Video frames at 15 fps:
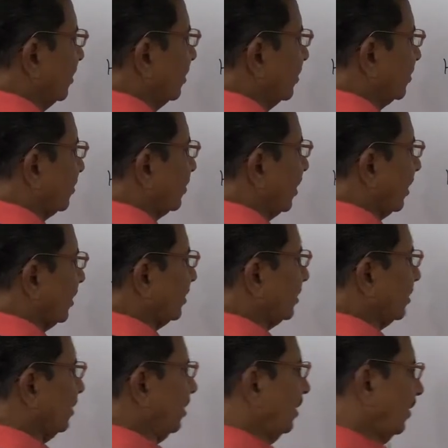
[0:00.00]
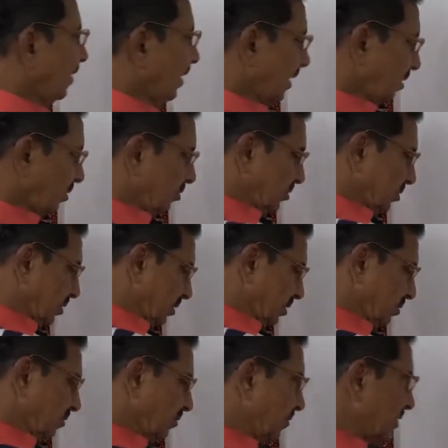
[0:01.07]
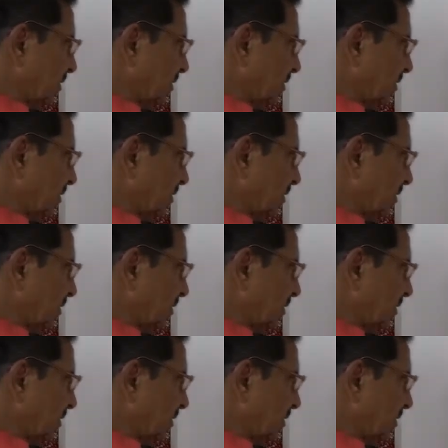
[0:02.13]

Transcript: So that is the question. We